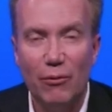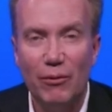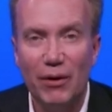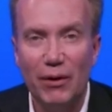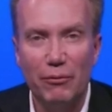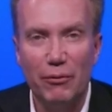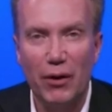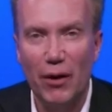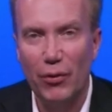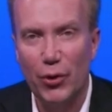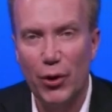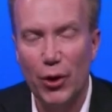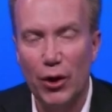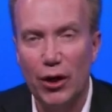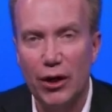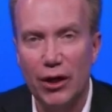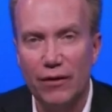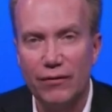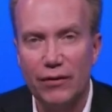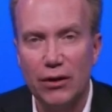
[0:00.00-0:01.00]
When one
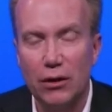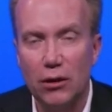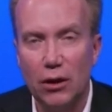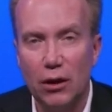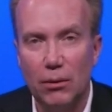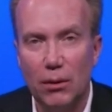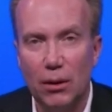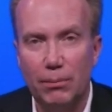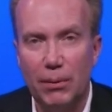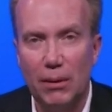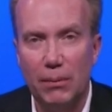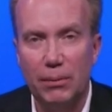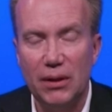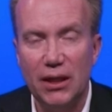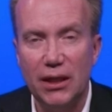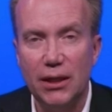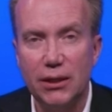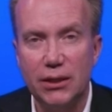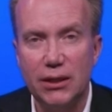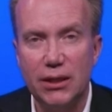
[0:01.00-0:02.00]
third of the global
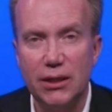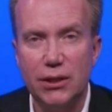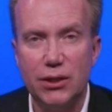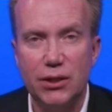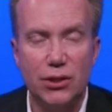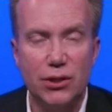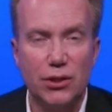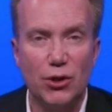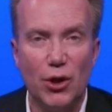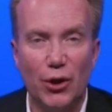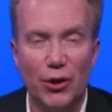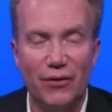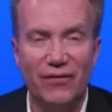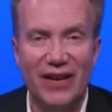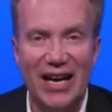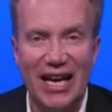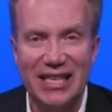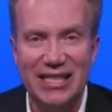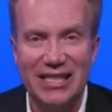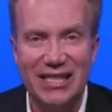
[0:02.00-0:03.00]
population is not
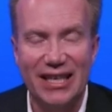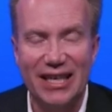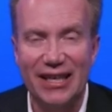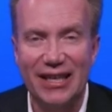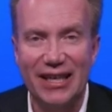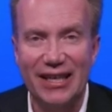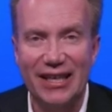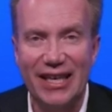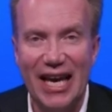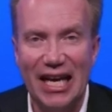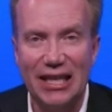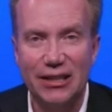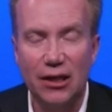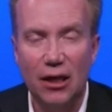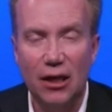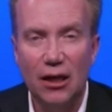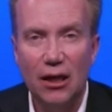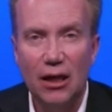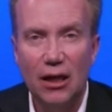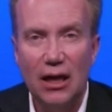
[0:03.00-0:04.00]
vaccinated yet,